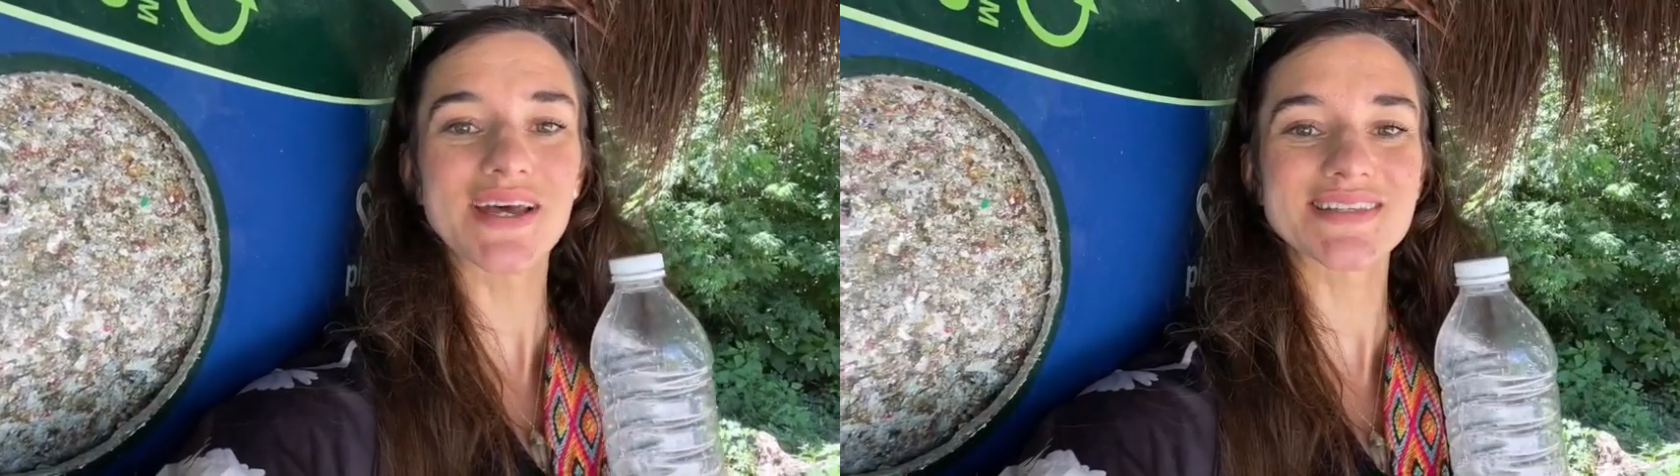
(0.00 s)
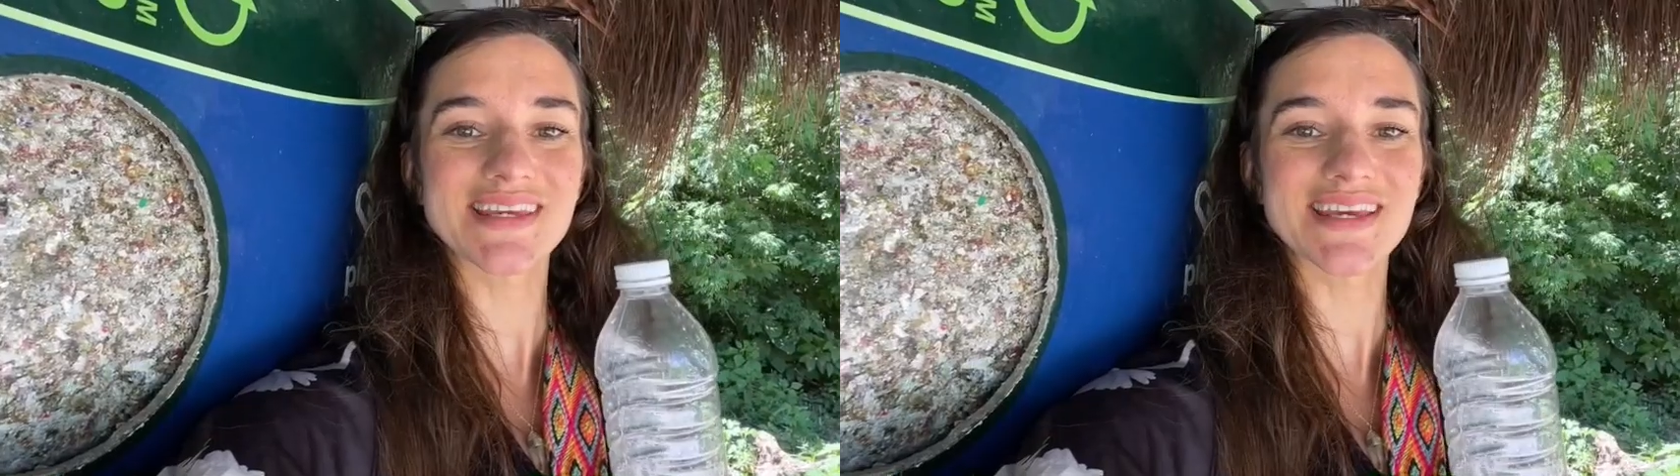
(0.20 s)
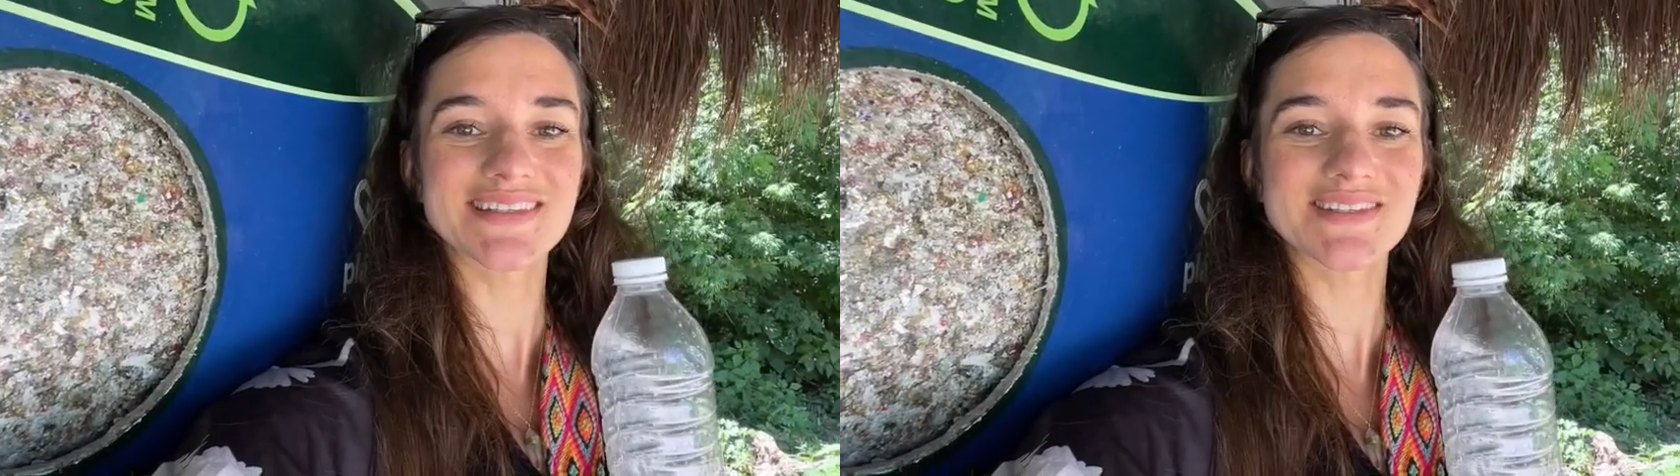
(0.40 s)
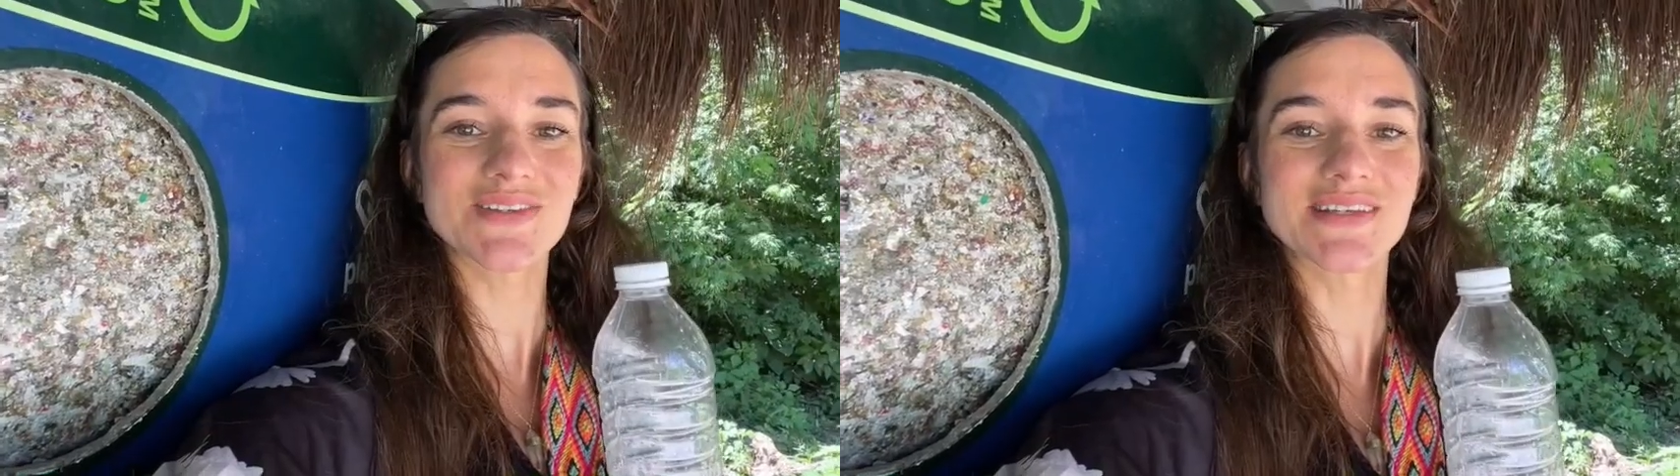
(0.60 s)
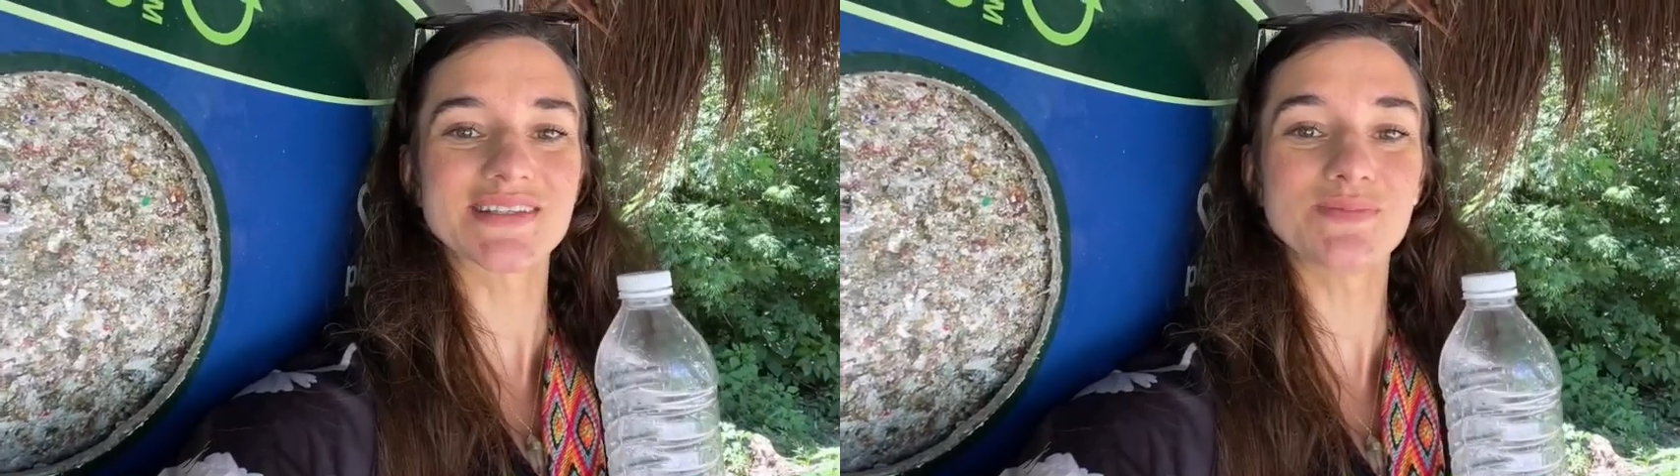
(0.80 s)
as guests
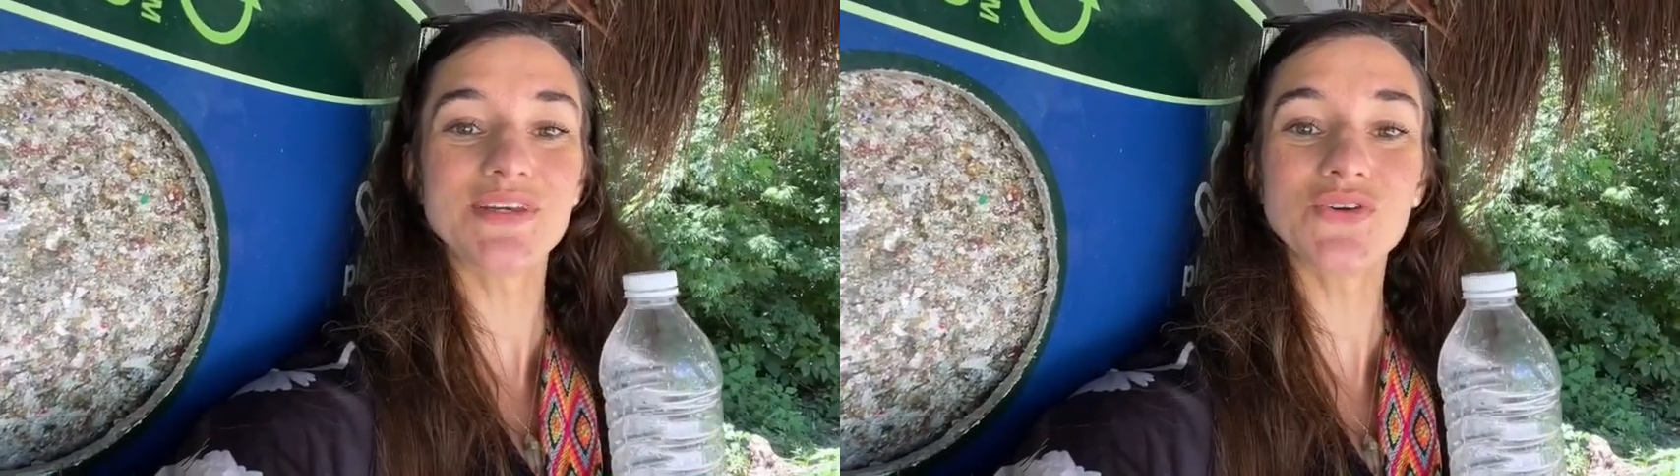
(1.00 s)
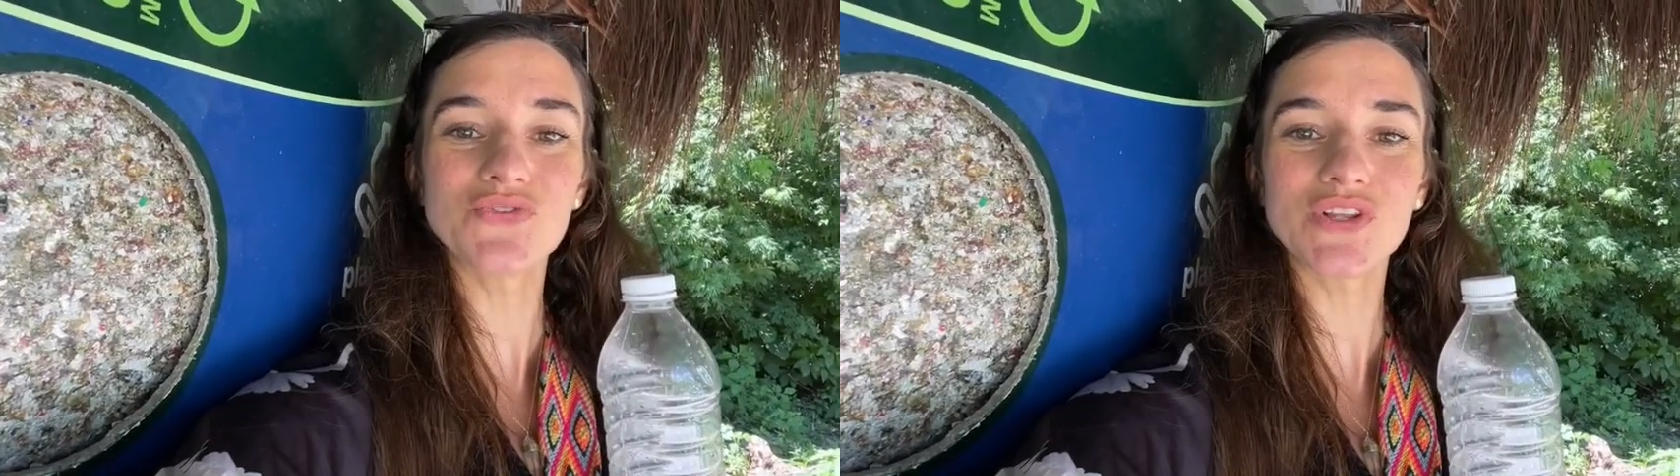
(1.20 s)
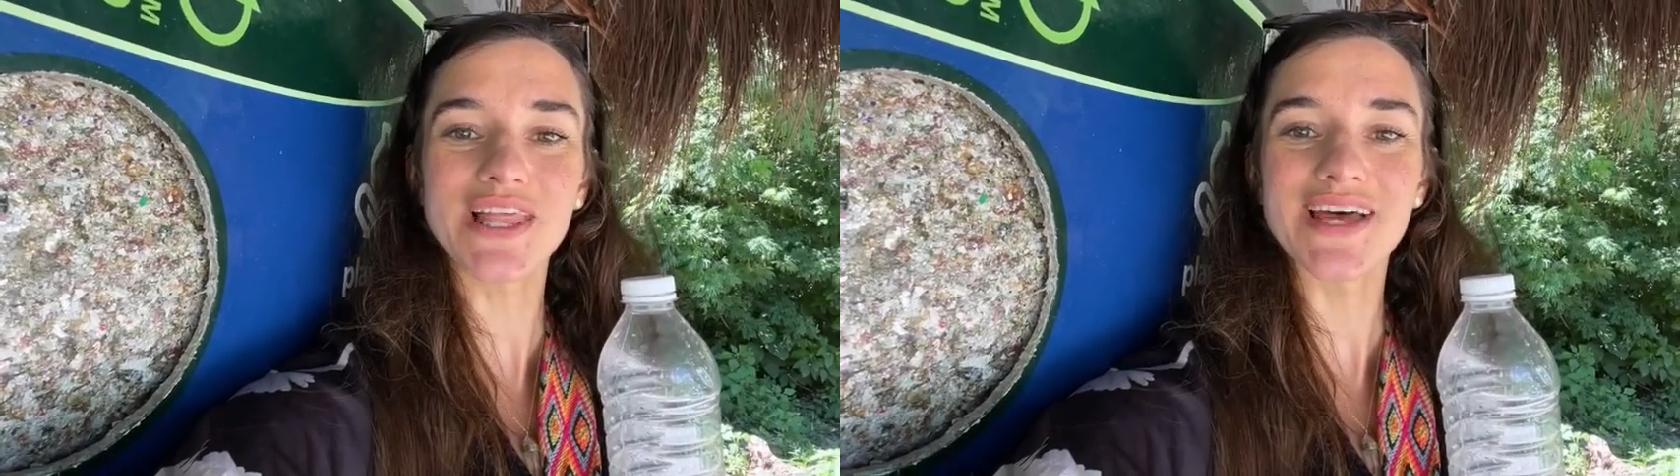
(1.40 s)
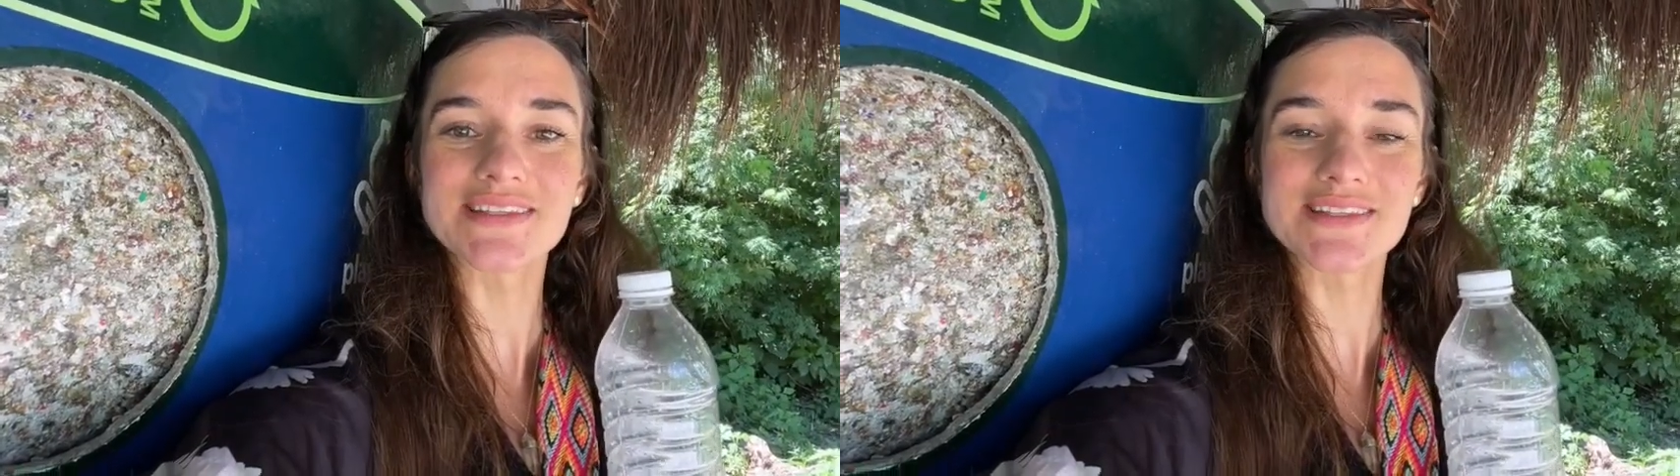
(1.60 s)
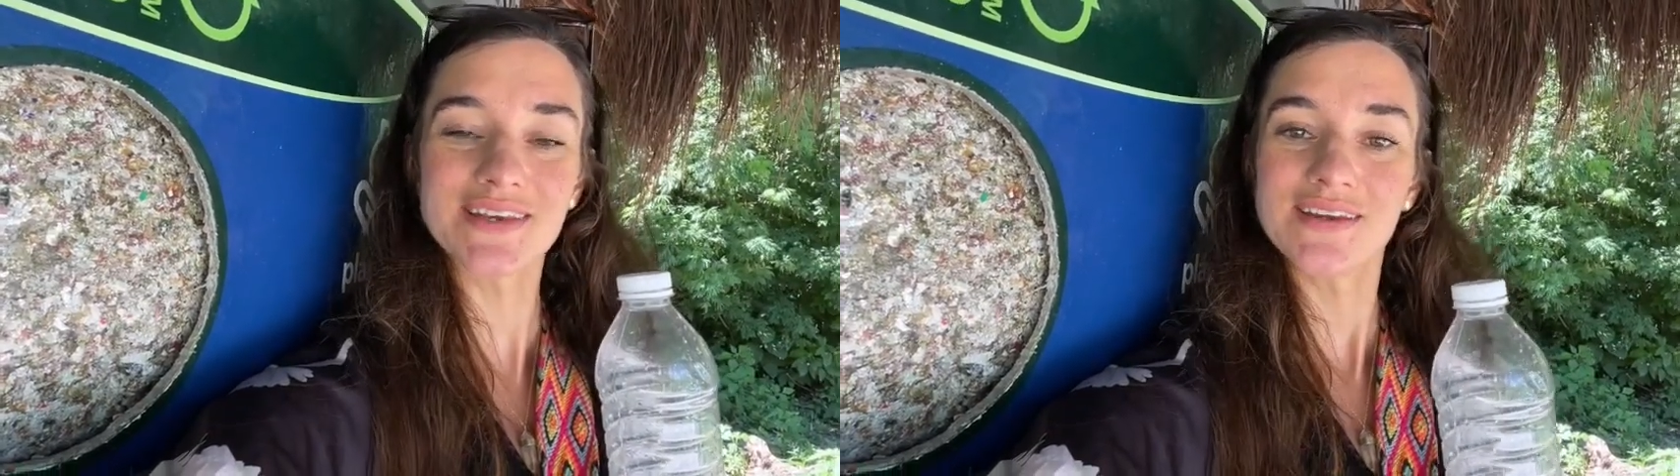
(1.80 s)
on these beautiful
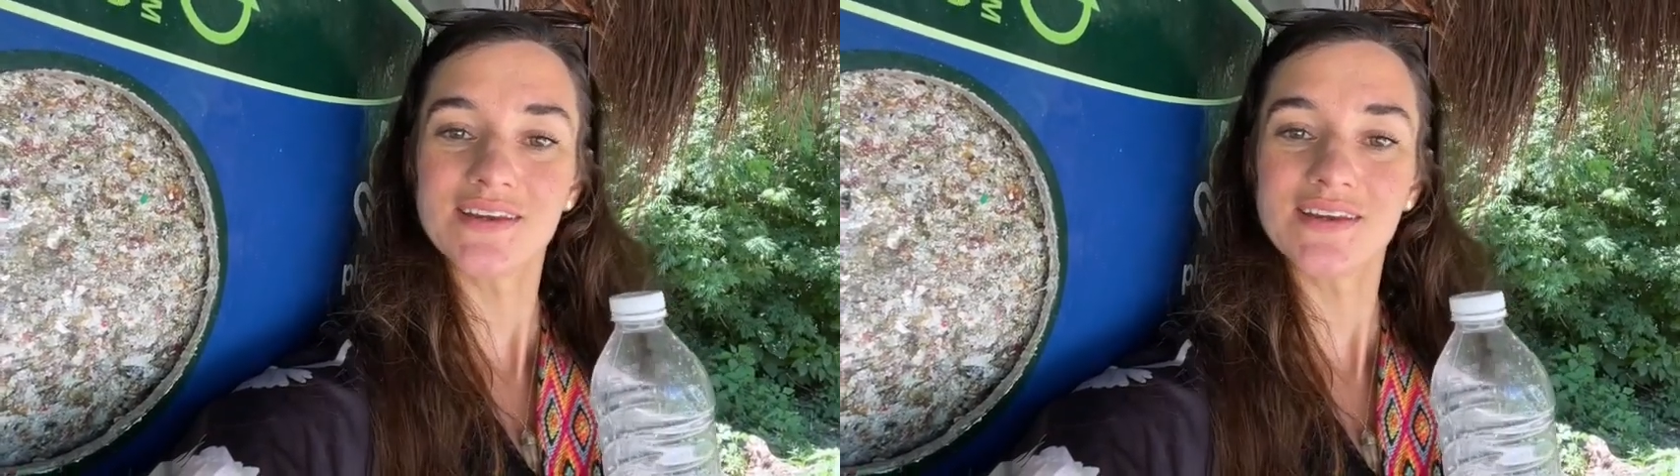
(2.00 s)
lands